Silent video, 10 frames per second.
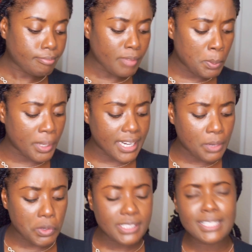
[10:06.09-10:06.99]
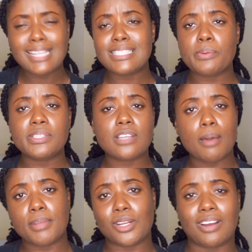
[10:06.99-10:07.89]
But it wasn't that I was
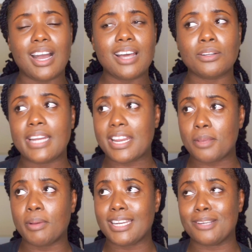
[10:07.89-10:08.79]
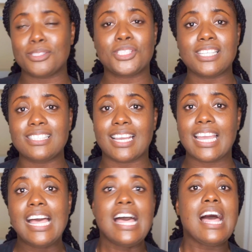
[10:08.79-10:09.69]
coming down hard on anybody. It's just like
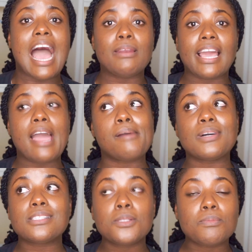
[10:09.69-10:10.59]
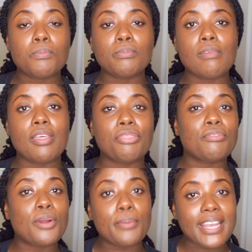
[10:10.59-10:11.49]
I wasn't
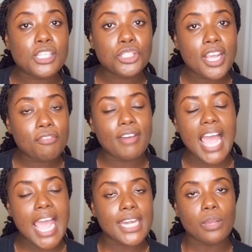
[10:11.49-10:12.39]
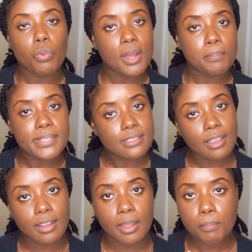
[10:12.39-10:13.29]
throwing shade for any one
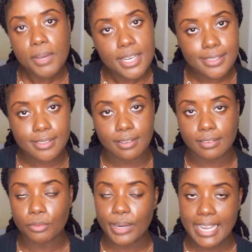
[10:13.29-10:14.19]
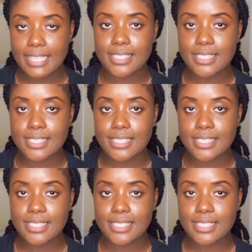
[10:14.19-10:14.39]
particular person, right?